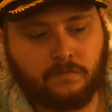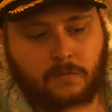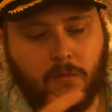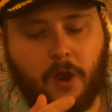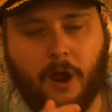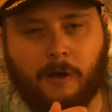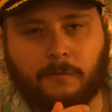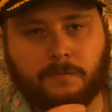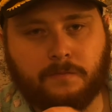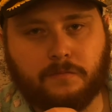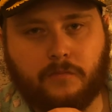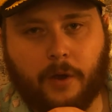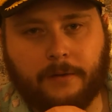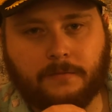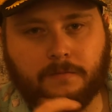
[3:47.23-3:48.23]
Now,
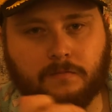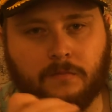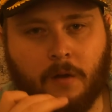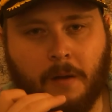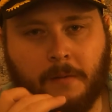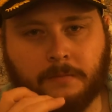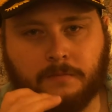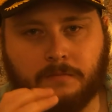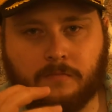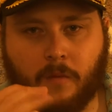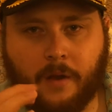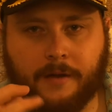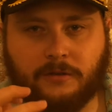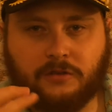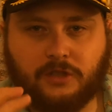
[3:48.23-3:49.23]

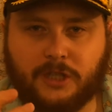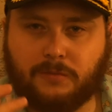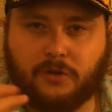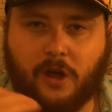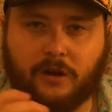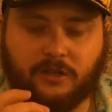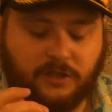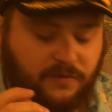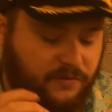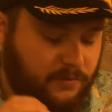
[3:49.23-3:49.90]
seems kind of